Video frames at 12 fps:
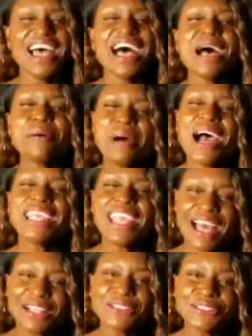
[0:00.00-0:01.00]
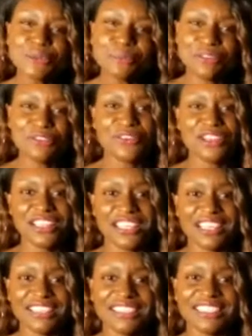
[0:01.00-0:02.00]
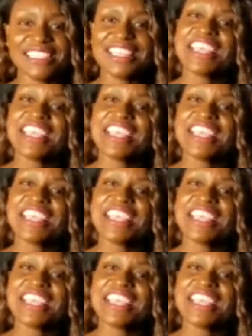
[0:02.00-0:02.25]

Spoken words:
am I eligible for this?